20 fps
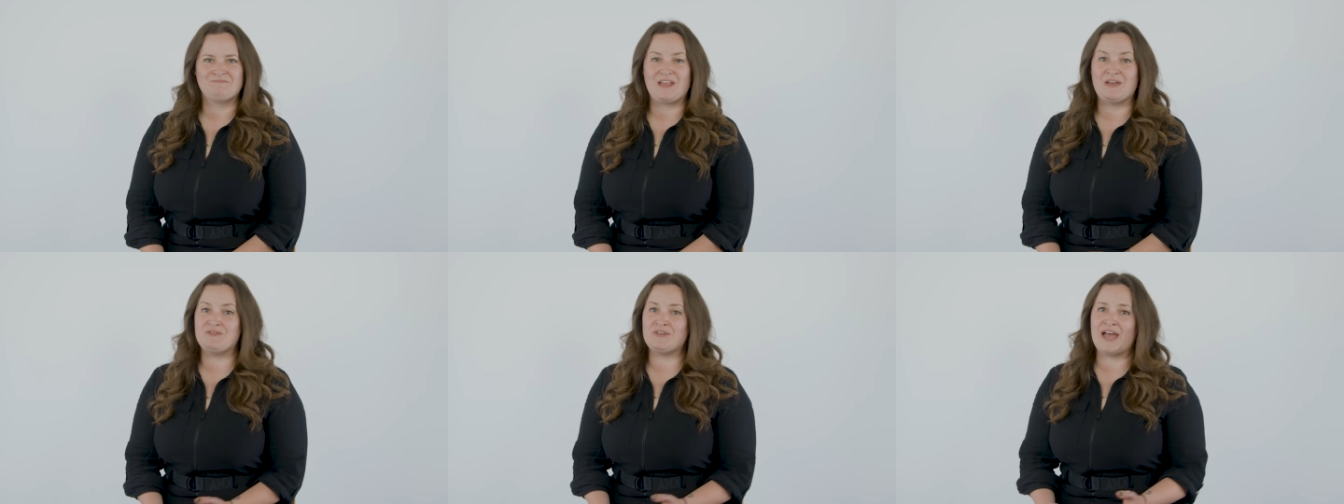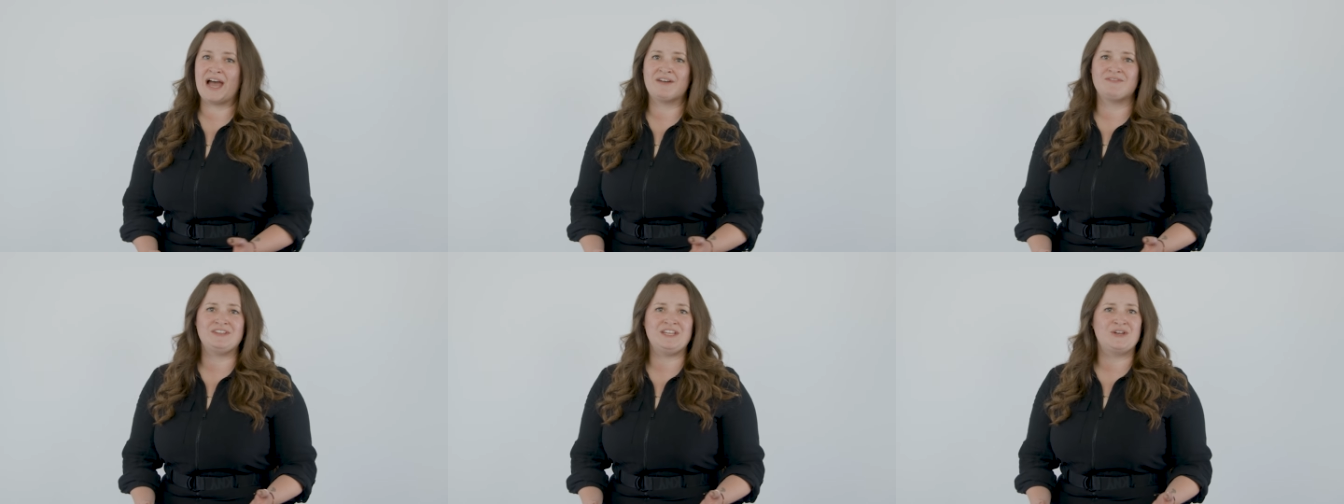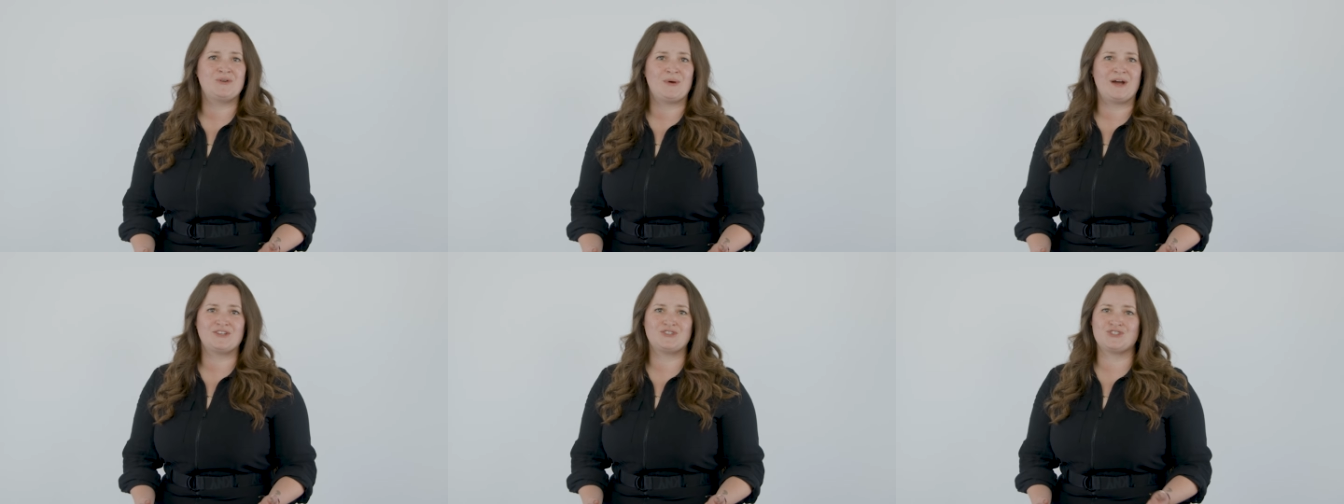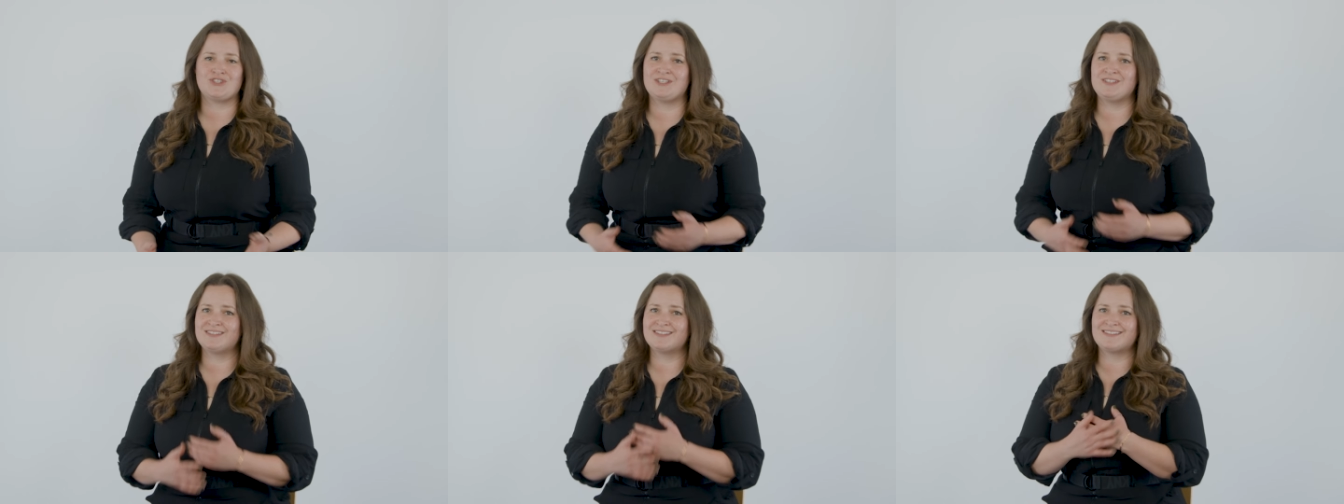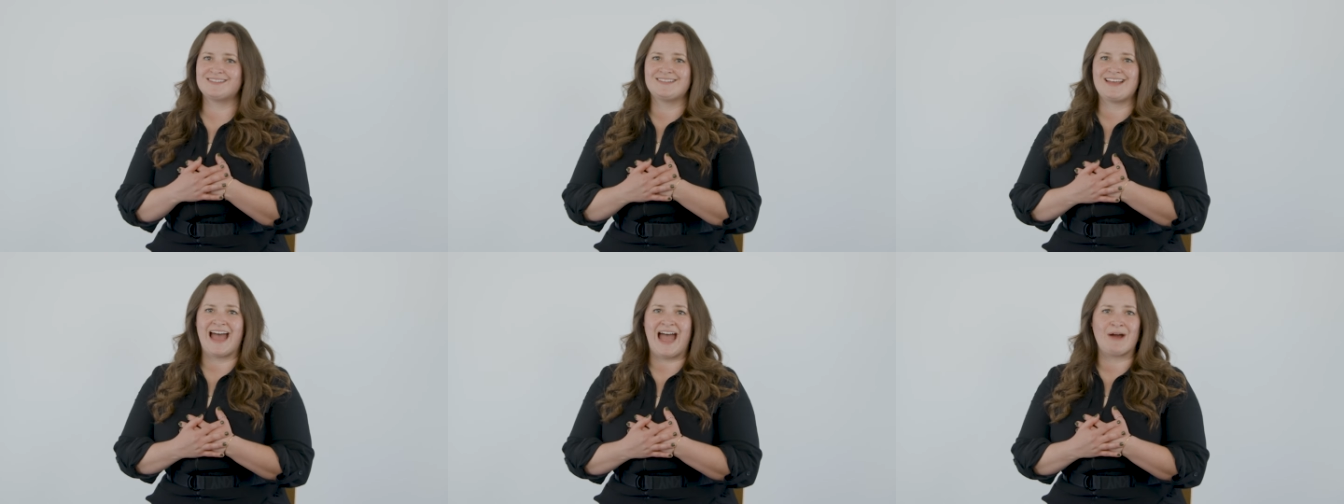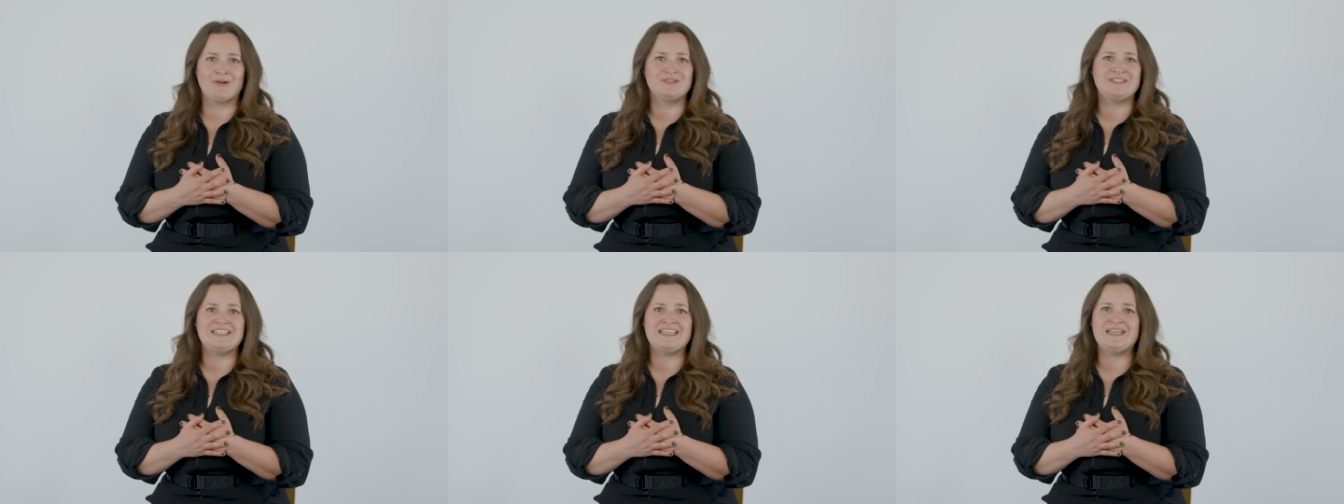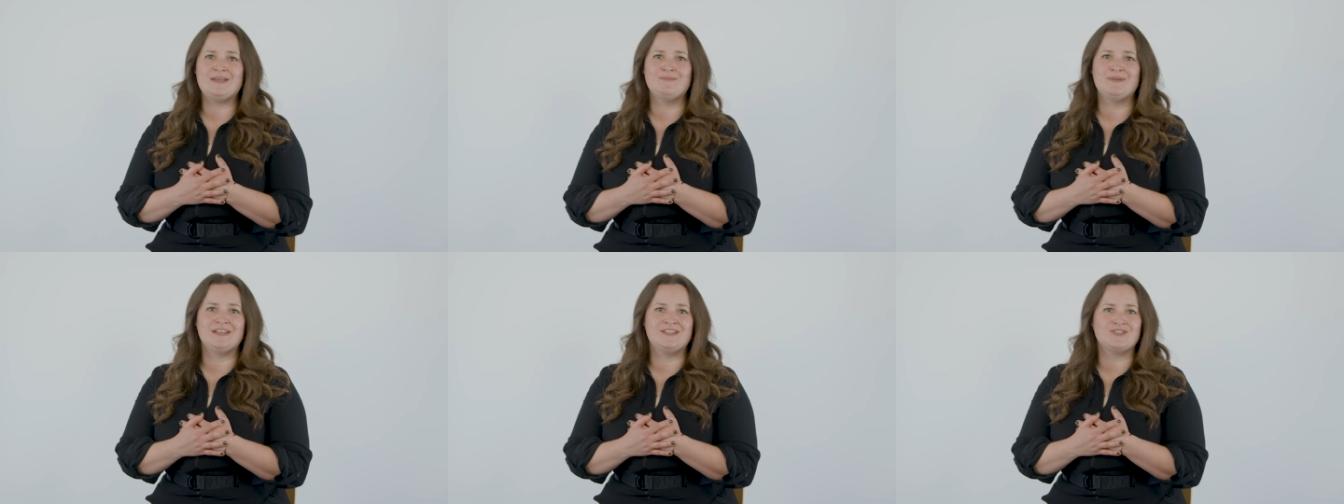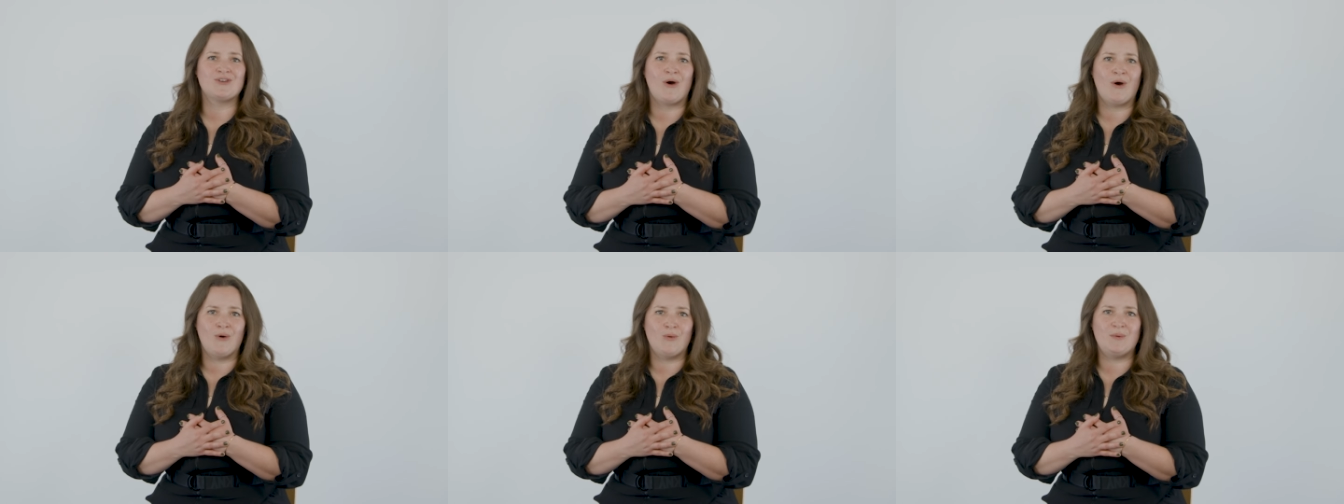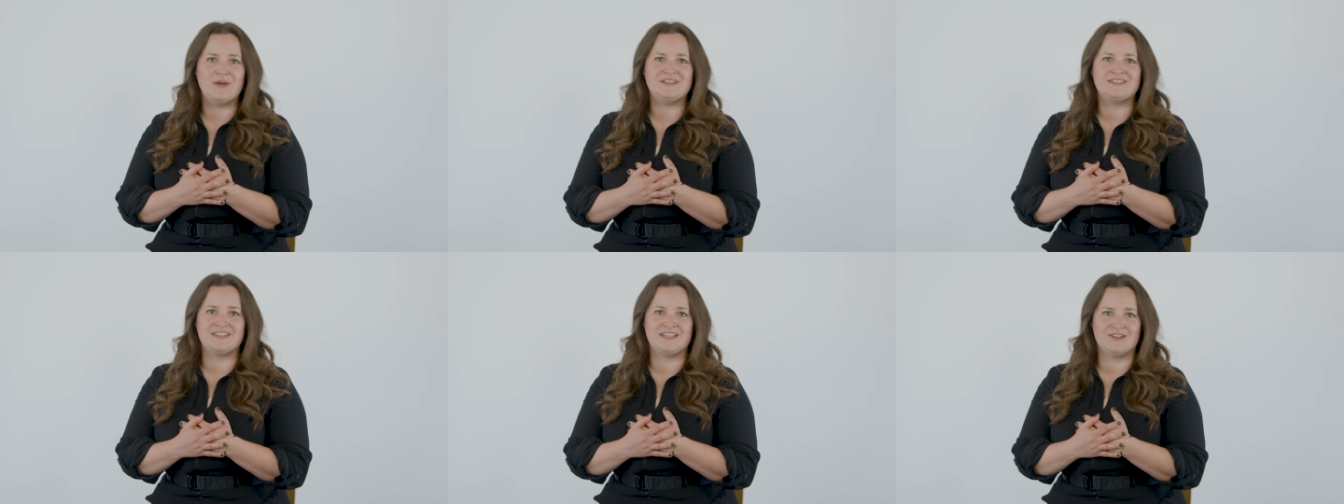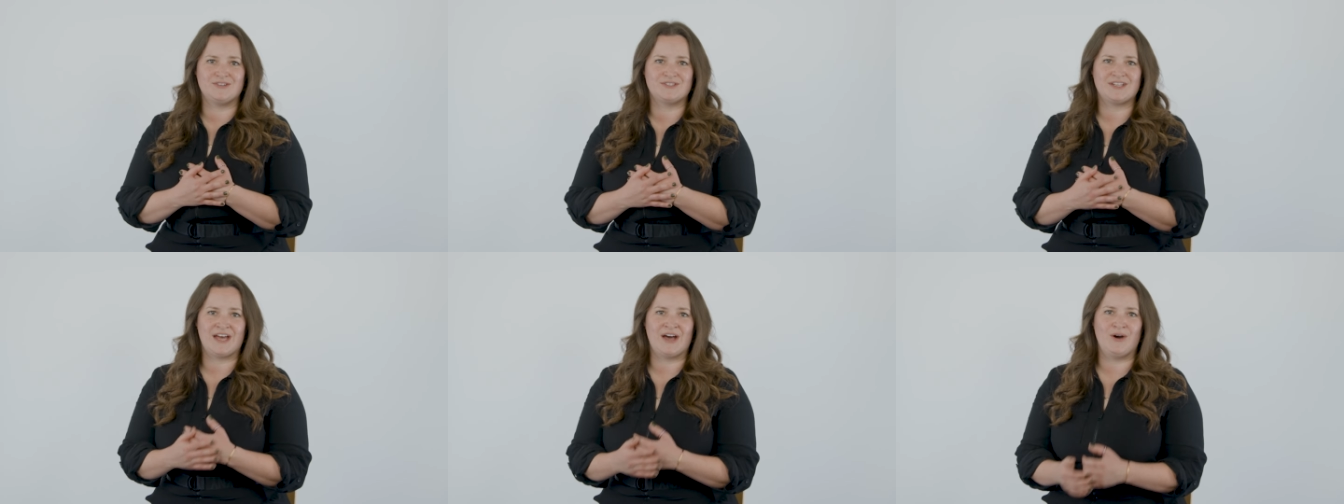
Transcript: If you have any questions, our team is always here to